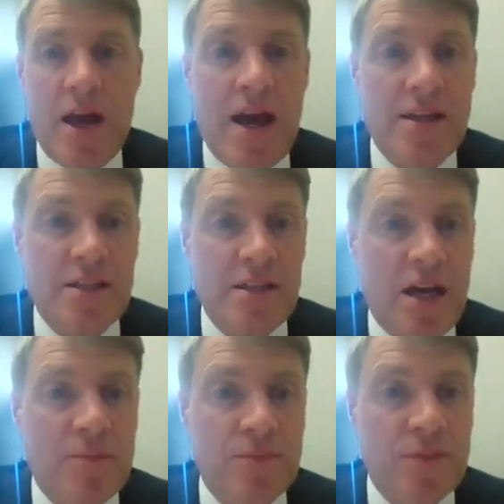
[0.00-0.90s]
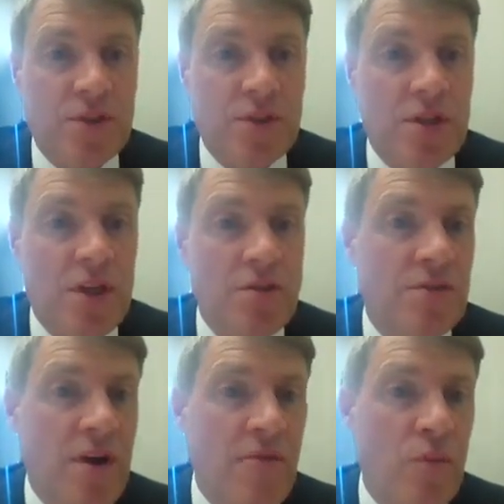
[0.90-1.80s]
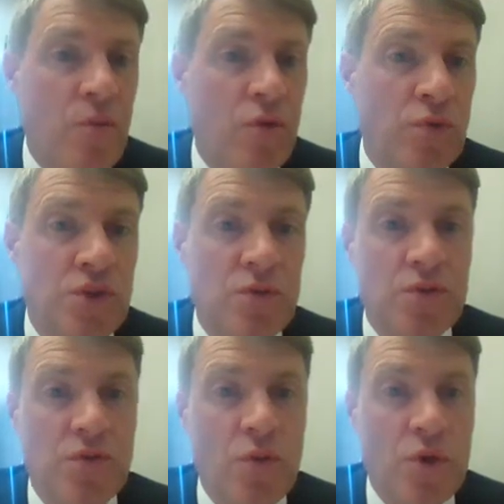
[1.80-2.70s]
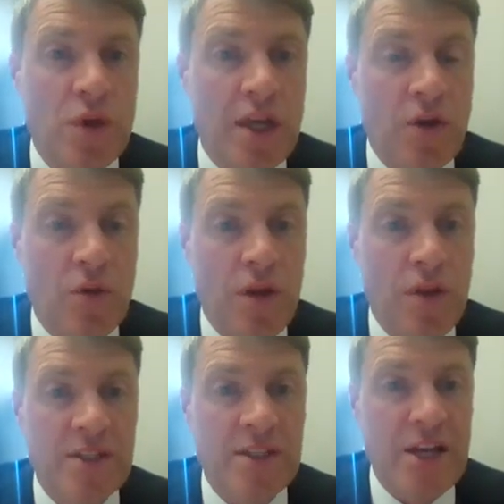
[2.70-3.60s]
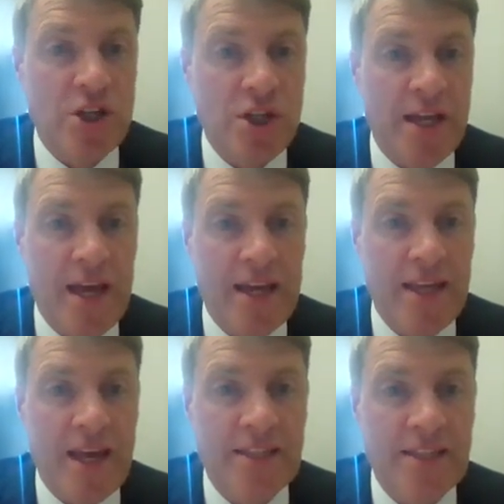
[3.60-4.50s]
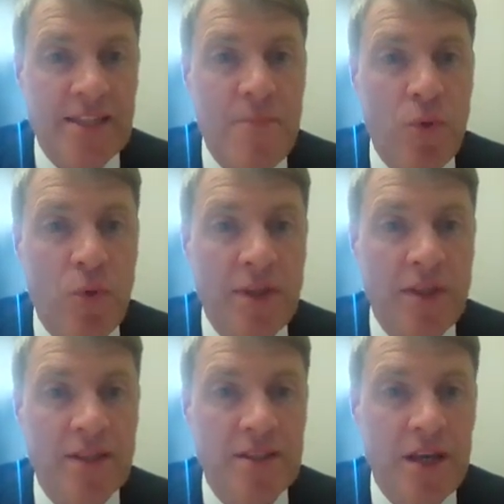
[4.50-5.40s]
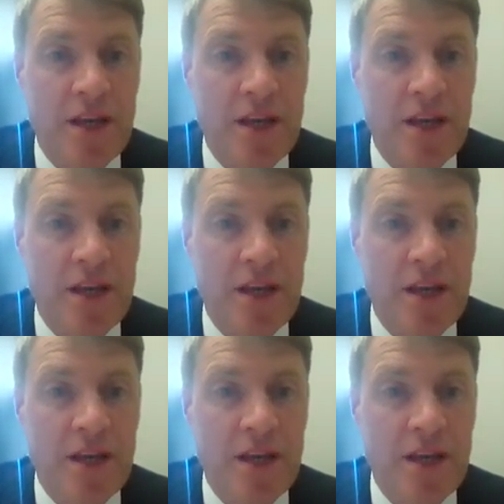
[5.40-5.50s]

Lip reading: And to notify everyone, we're also sort of working on potentially a 10-point